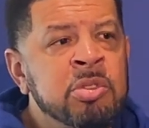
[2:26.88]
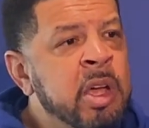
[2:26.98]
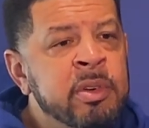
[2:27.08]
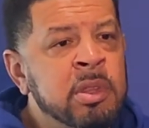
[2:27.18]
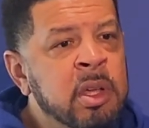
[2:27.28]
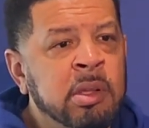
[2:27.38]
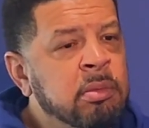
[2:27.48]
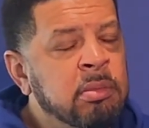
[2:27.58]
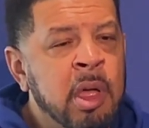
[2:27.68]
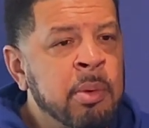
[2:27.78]
It was career? Everything.
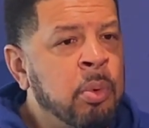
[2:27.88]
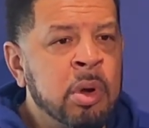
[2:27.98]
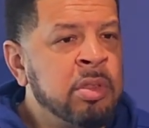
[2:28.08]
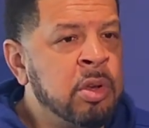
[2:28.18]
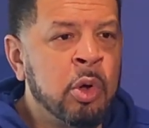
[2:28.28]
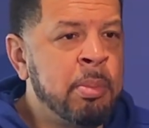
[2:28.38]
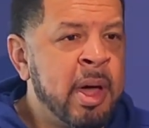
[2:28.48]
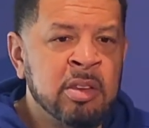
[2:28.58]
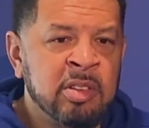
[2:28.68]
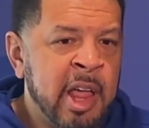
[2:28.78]
I wanted to know
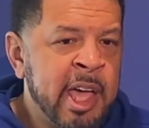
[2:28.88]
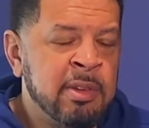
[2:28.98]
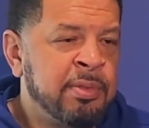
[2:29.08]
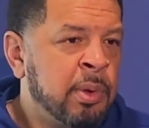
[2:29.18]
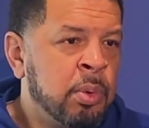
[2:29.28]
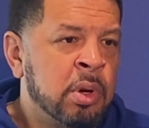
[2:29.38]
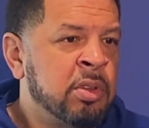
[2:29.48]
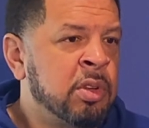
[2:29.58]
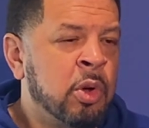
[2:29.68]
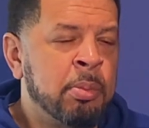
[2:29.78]
about his life. I wanted
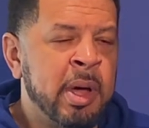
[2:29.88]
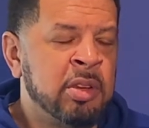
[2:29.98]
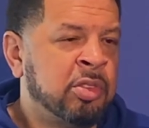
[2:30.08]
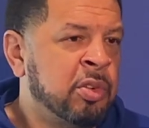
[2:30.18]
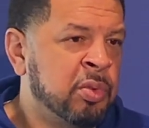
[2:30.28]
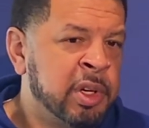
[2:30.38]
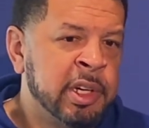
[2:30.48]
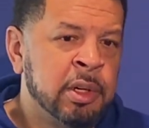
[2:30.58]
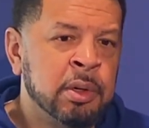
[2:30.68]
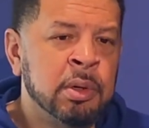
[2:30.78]
to know about his
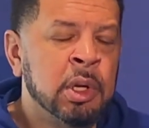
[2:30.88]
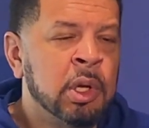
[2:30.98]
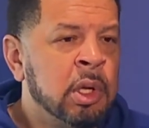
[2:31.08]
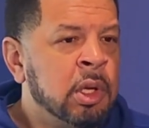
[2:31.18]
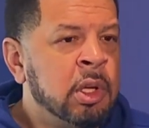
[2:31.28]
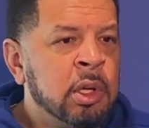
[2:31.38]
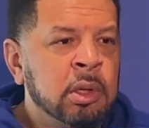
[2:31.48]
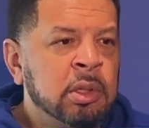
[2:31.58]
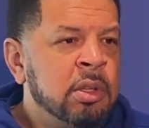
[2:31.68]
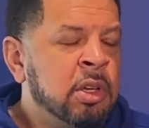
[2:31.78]
career.
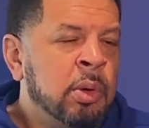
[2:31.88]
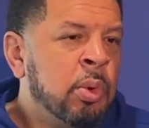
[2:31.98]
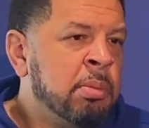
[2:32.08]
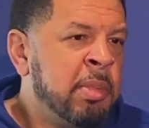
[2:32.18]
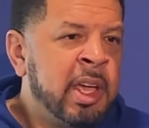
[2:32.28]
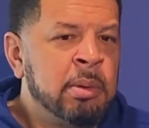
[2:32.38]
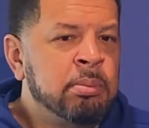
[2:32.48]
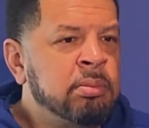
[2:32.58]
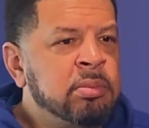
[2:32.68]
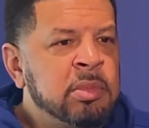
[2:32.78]
You know, what made
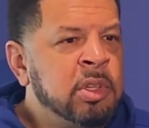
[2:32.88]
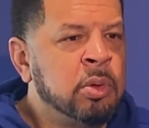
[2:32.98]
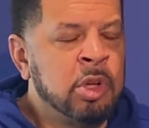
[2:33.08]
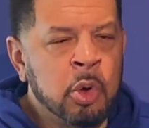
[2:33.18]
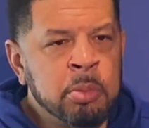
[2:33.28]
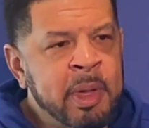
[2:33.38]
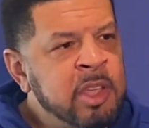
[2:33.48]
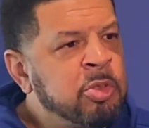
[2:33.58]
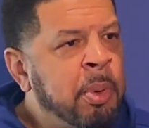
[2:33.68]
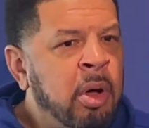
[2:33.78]
him, you know, go to
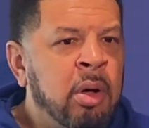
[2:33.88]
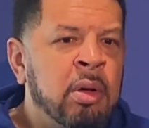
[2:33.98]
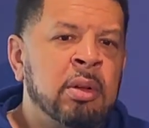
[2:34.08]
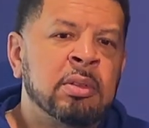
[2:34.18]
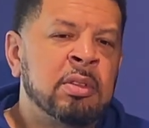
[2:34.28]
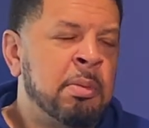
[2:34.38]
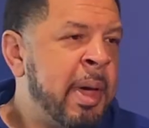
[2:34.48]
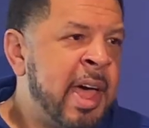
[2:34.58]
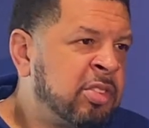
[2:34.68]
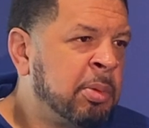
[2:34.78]
baseball, the
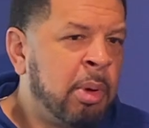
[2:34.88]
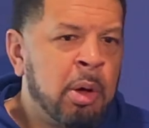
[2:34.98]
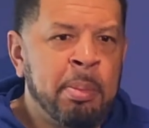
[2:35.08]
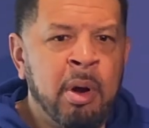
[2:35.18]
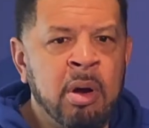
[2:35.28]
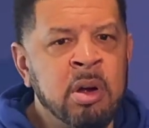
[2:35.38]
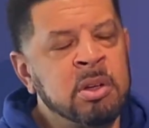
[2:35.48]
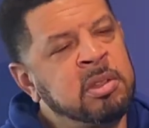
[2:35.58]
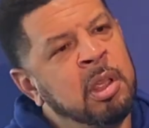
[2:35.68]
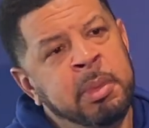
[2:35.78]
basketball part.
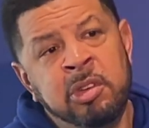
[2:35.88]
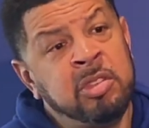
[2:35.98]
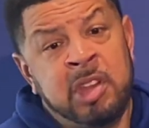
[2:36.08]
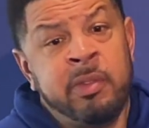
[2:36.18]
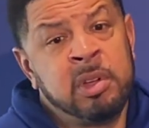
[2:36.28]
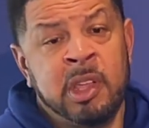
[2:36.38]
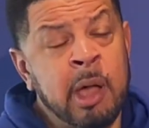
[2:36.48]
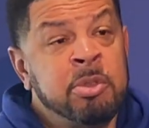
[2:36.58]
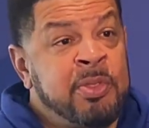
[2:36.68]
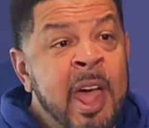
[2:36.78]
I mean, just everything. I
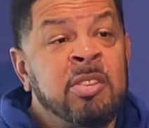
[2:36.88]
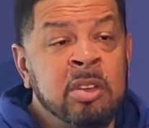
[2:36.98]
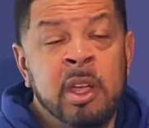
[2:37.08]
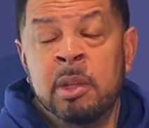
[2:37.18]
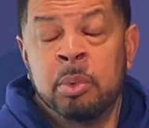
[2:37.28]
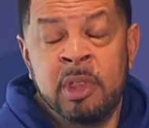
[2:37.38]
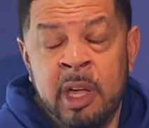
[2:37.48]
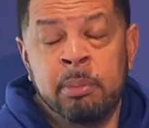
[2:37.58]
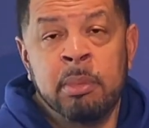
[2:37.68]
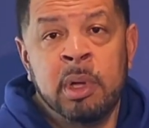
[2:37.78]
was fascinated with him.